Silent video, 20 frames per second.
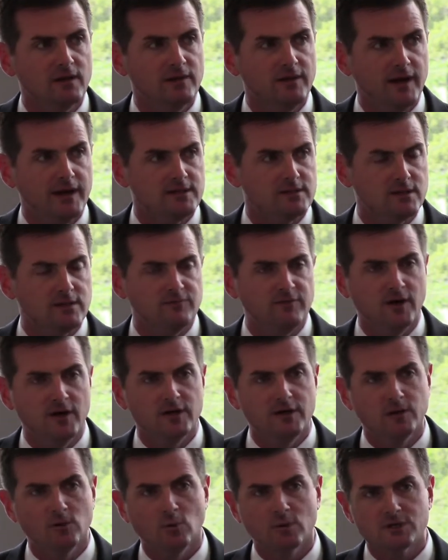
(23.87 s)
That
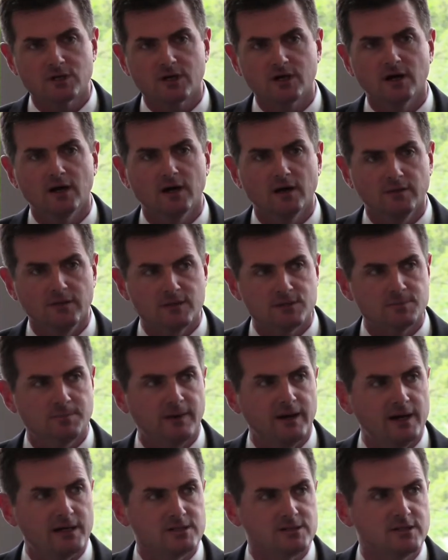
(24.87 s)
funding was cut this
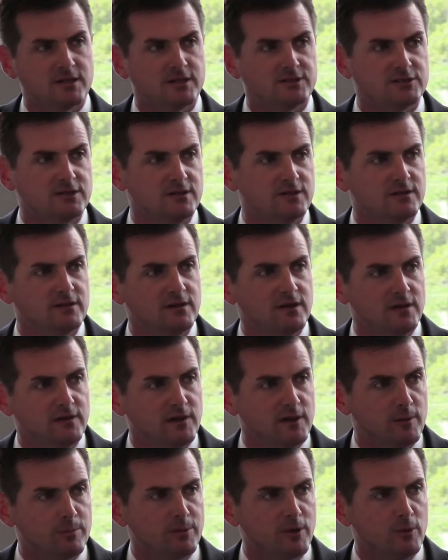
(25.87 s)
past session in
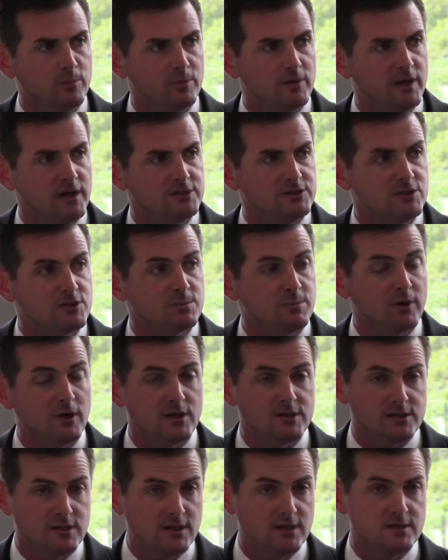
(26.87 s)
the appropriations
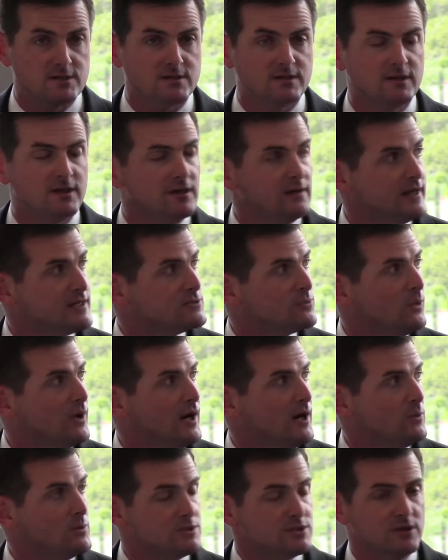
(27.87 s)
process. That's
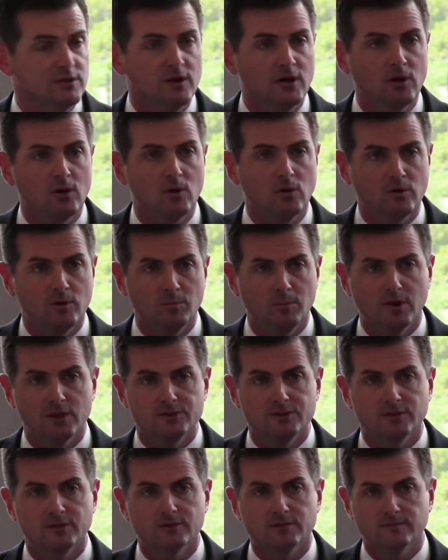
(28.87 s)
why I was a no on the
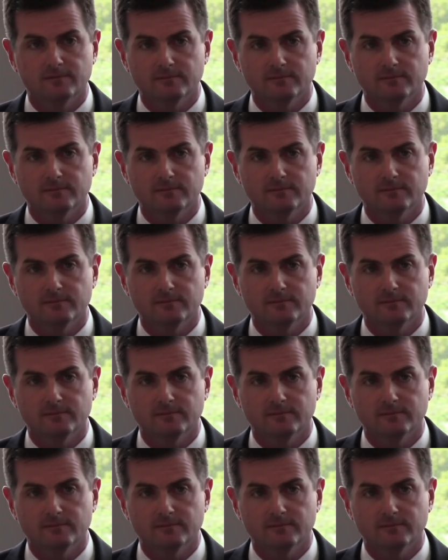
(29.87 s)
budget.